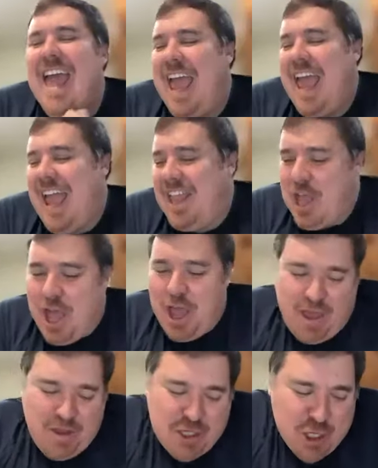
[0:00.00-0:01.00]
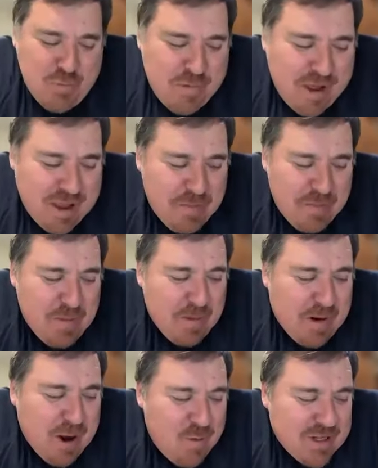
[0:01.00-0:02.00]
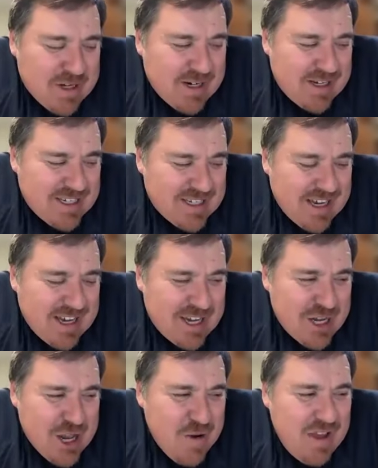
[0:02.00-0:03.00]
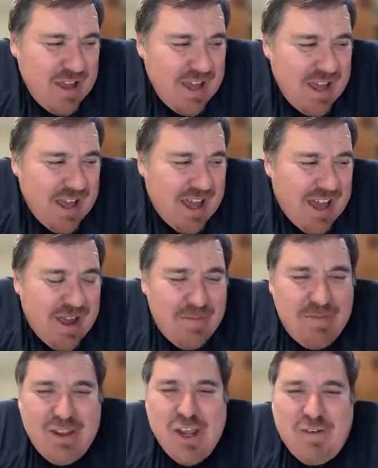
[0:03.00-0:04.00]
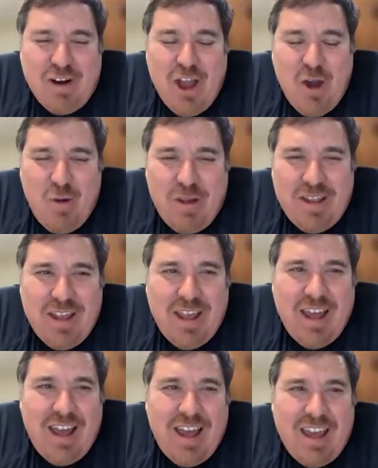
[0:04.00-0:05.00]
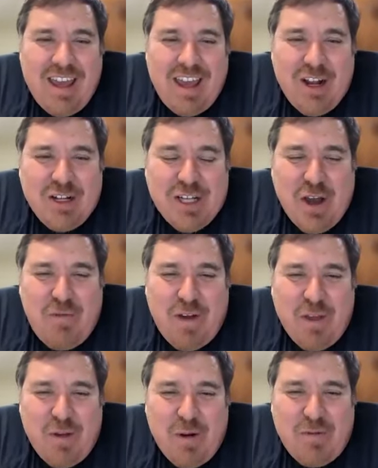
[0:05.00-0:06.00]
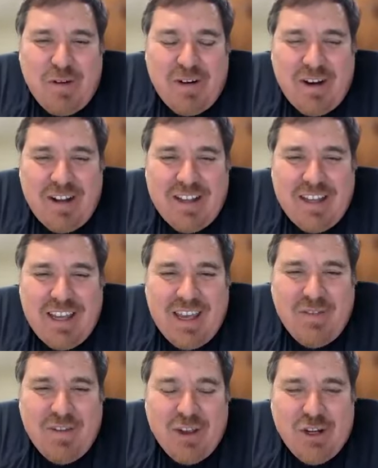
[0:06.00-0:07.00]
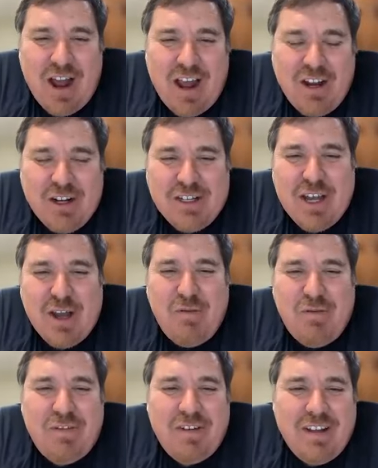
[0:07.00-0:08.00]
And I assume a lot of people are probably wondering is like, did you ever go and get yourself on the river and give it a try yourself?